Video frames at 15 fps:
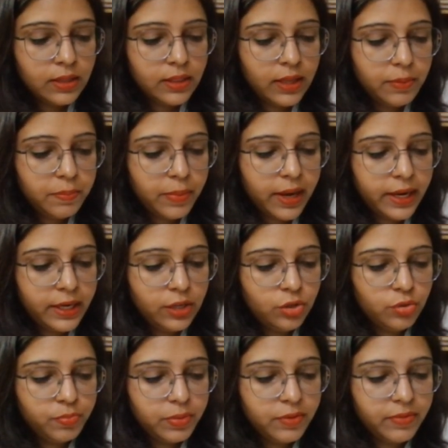Then pi
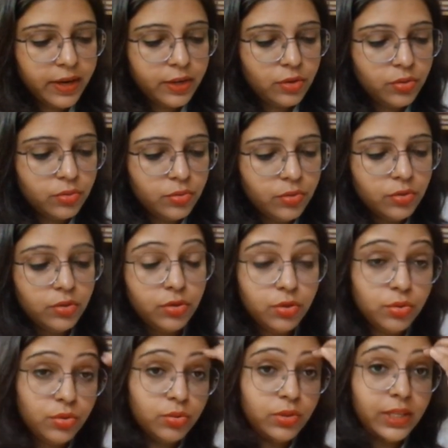2p by 2
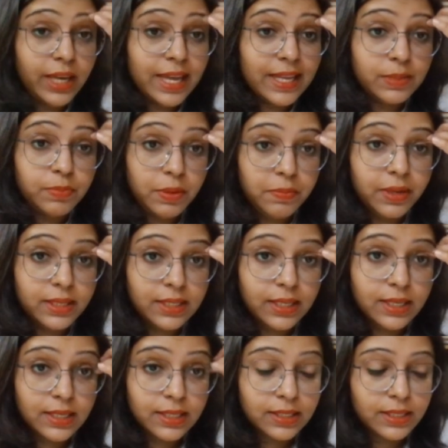due to the sp
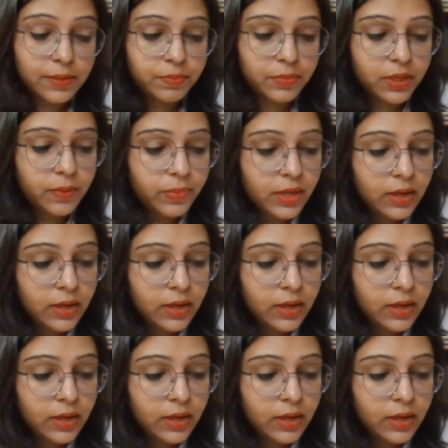mixing concept.